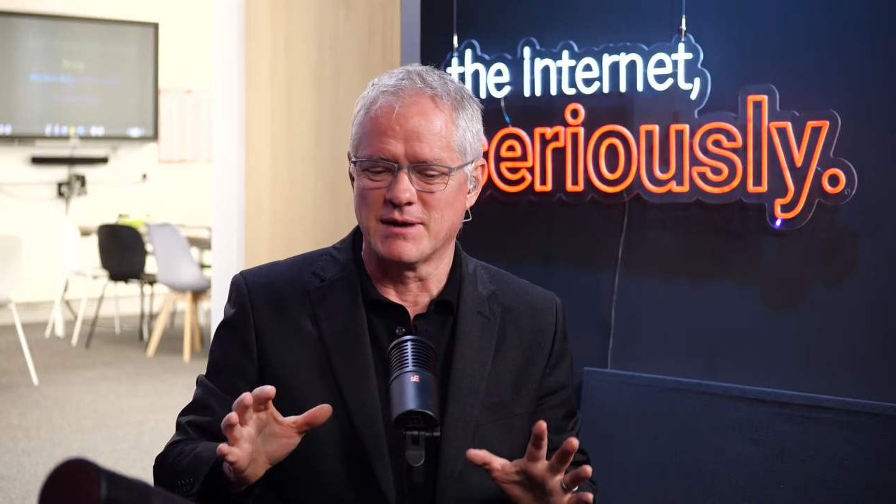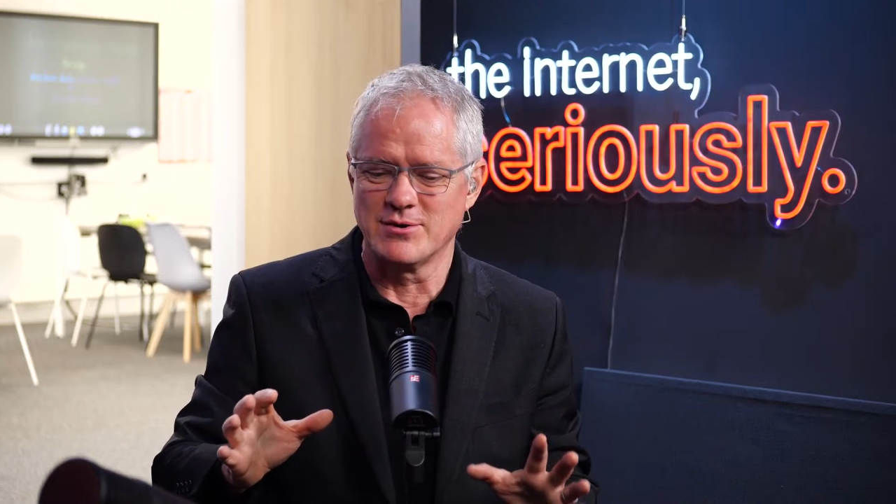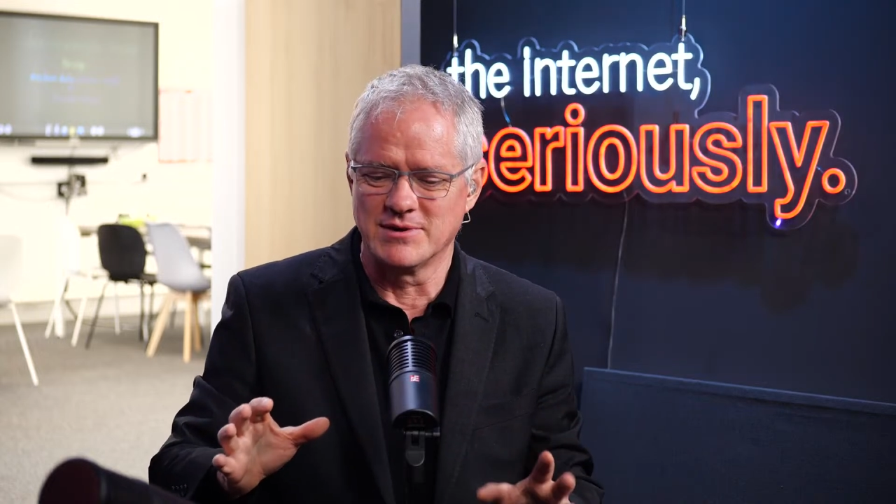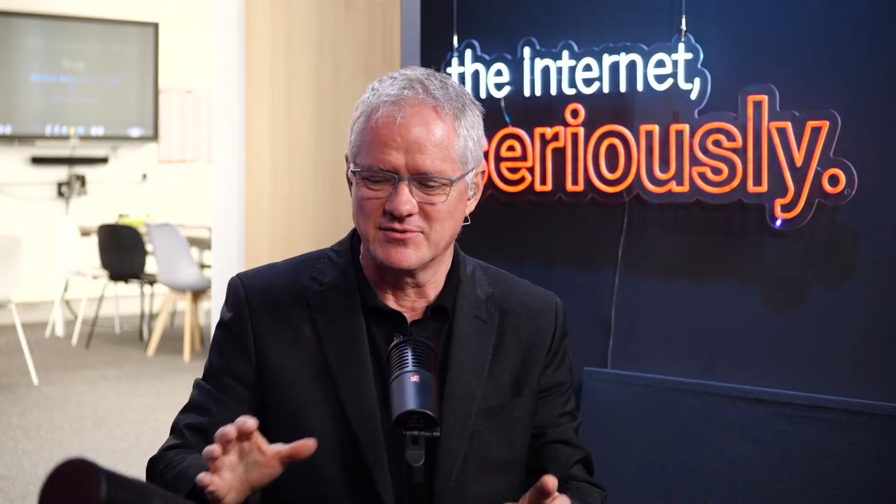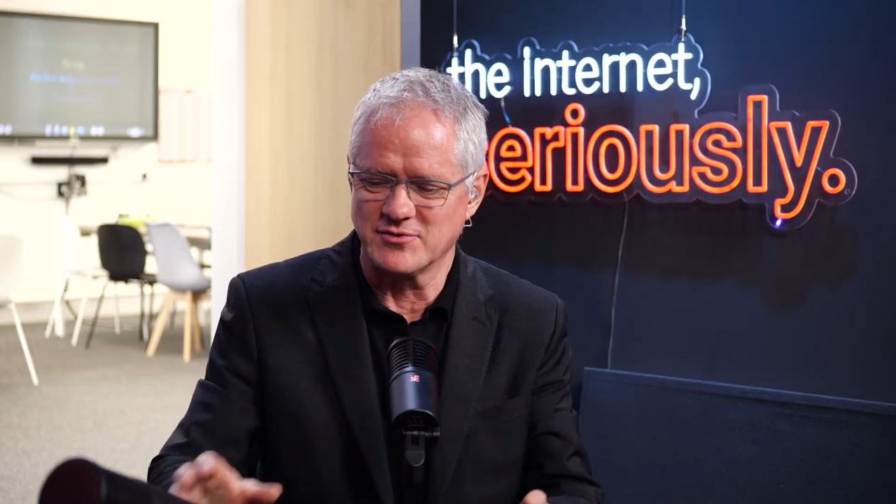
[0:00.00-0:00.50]

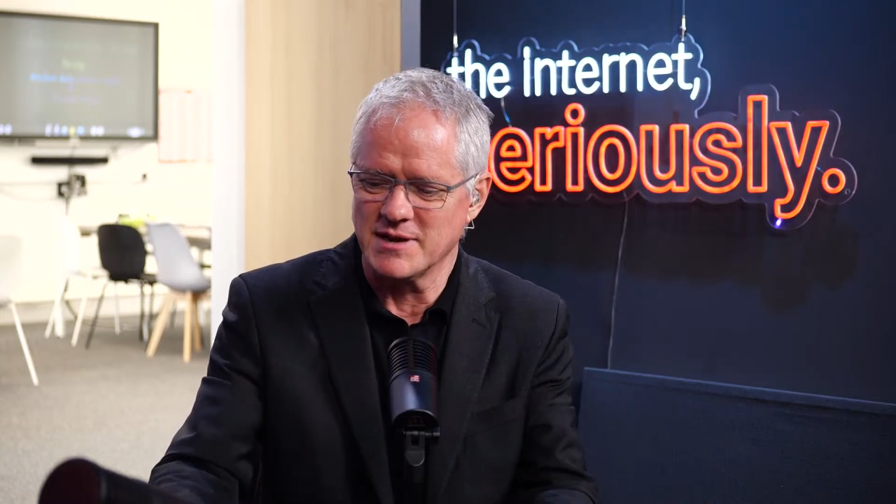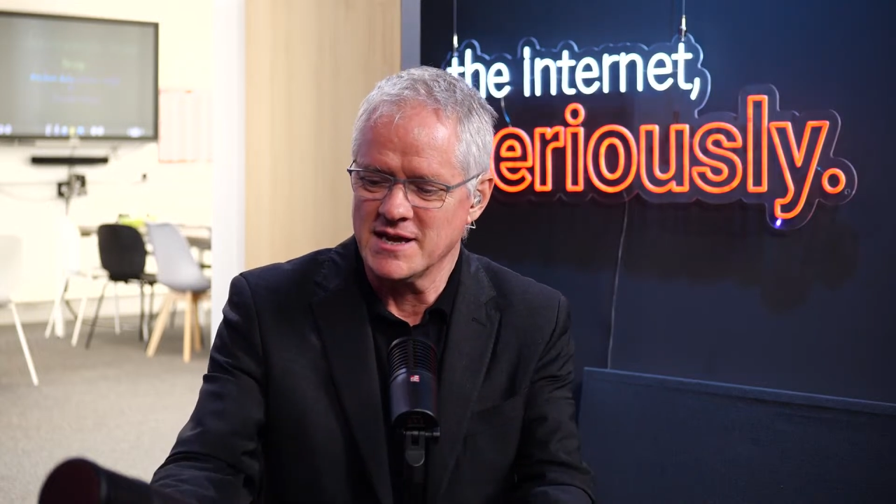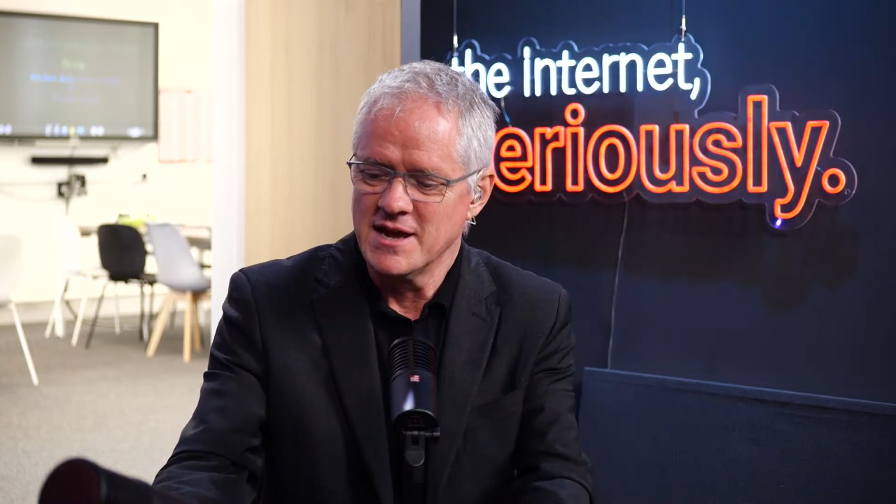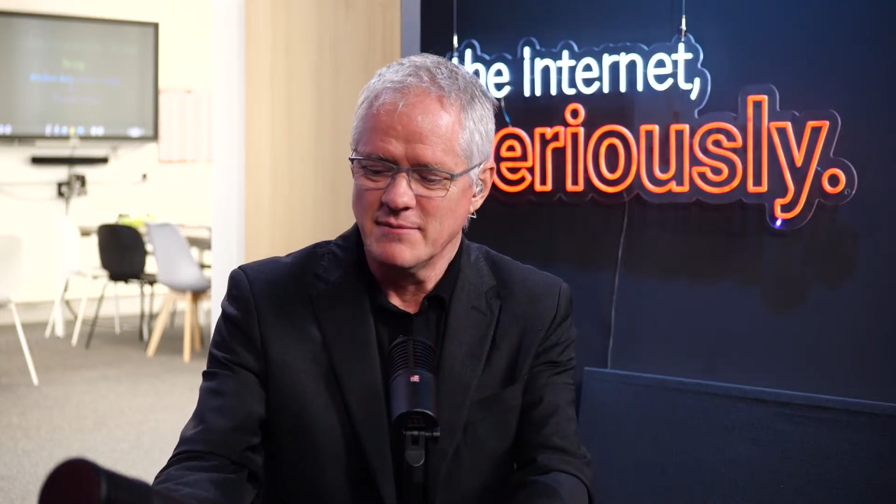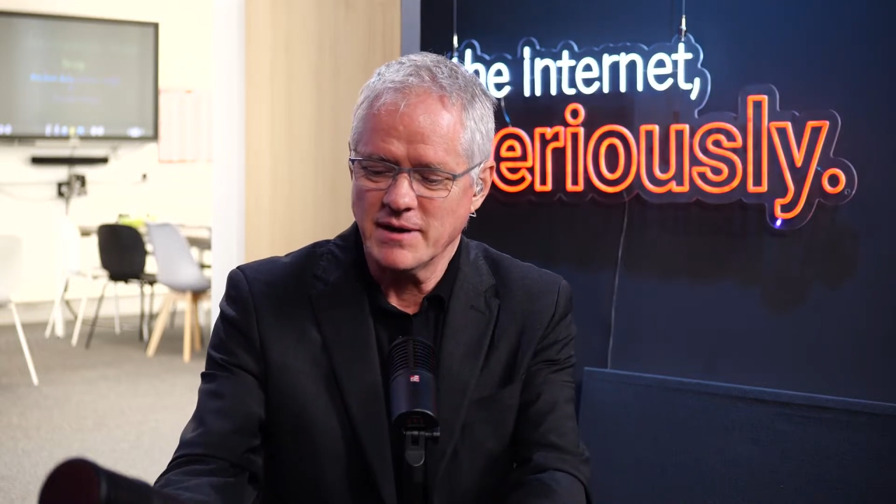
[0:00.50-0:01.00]
moment for me.
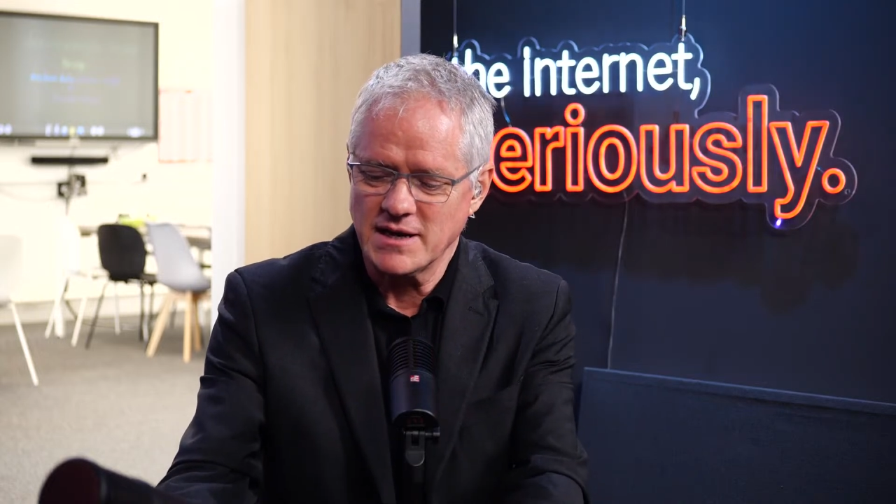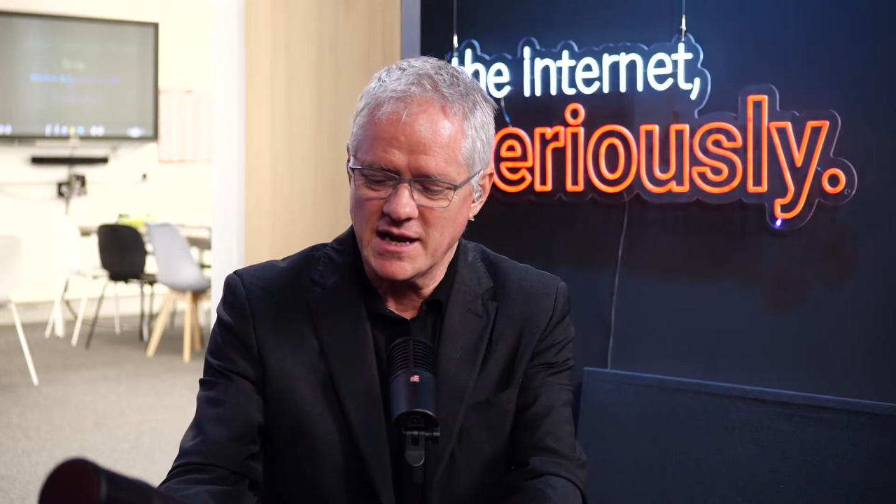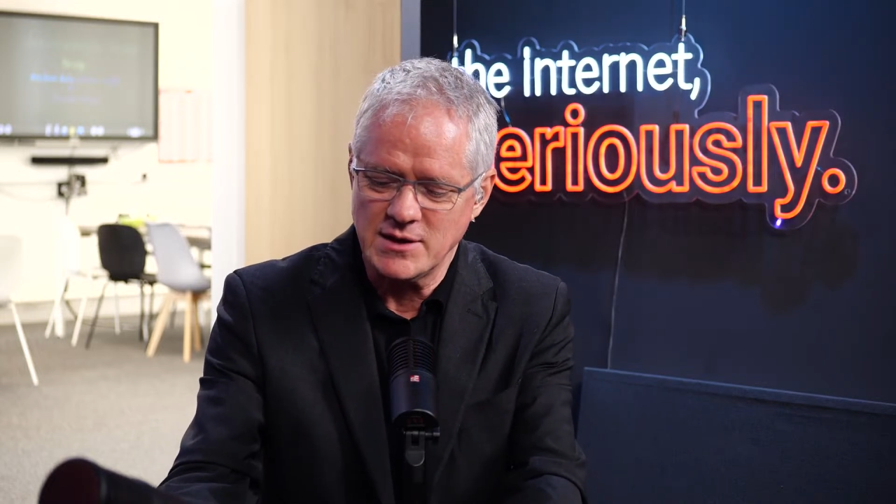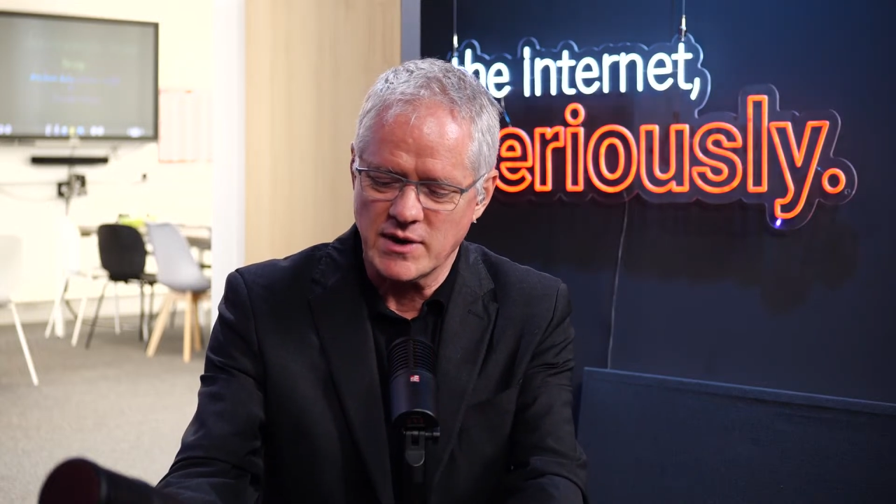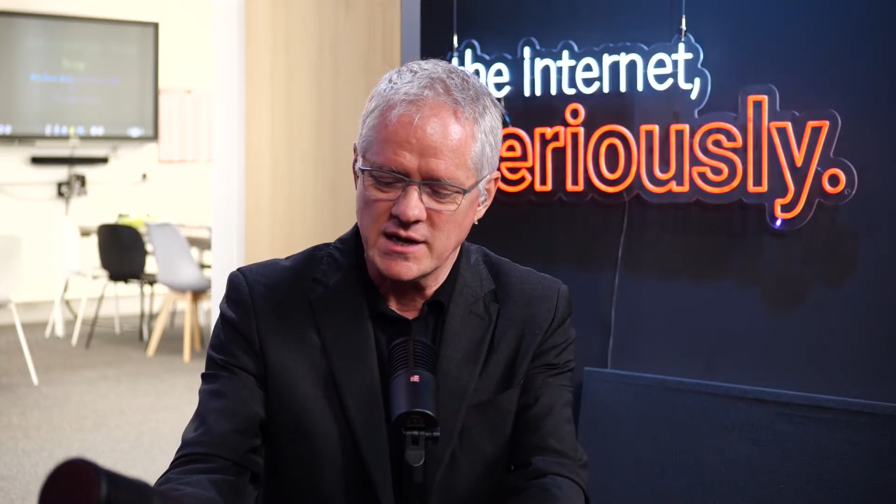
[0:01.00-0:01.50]
But
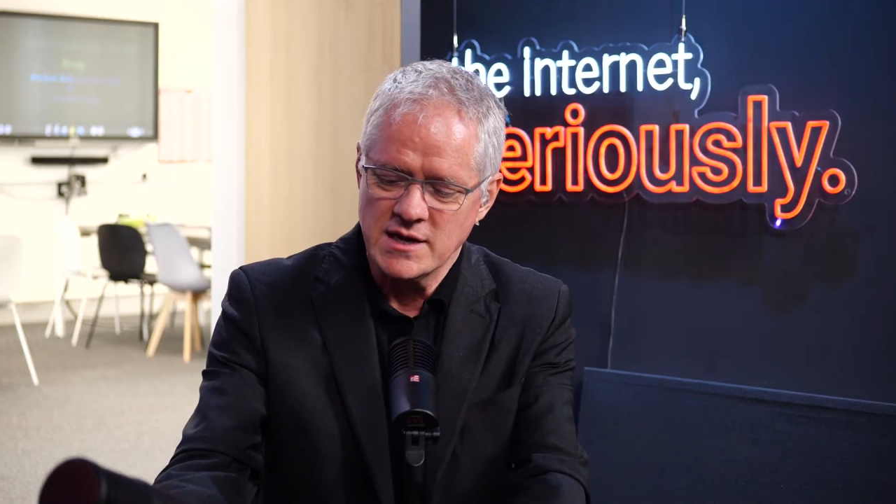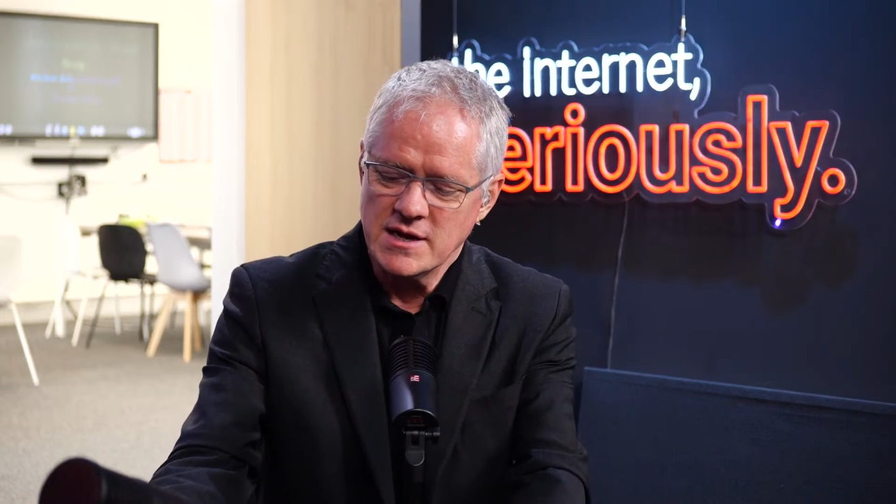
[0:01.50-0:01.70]
anyway,